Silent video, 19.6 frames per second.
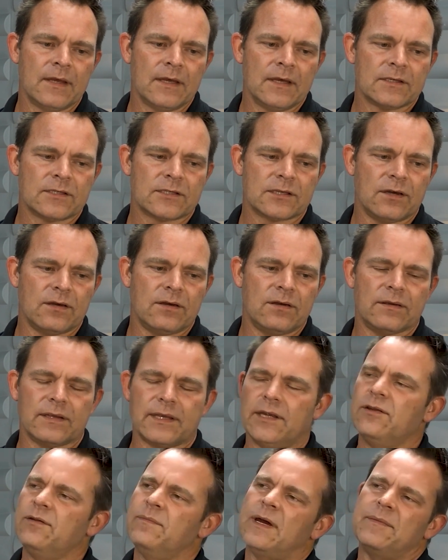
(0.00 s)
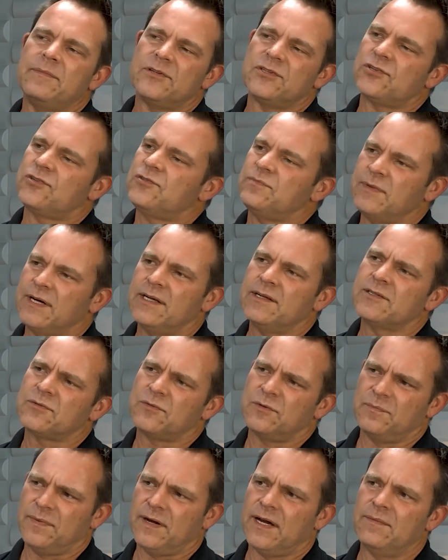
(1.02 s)
So can you maybe just remind us
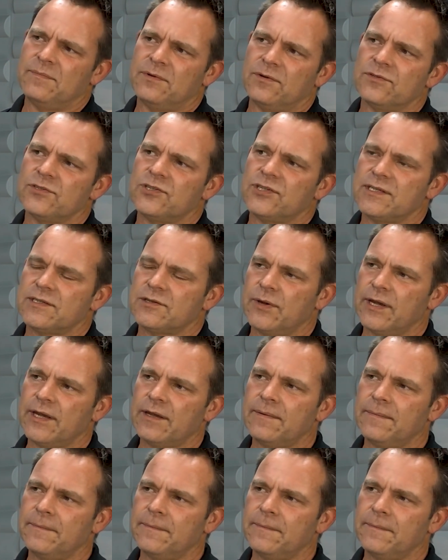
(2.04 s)
what Biamp Launch is quick?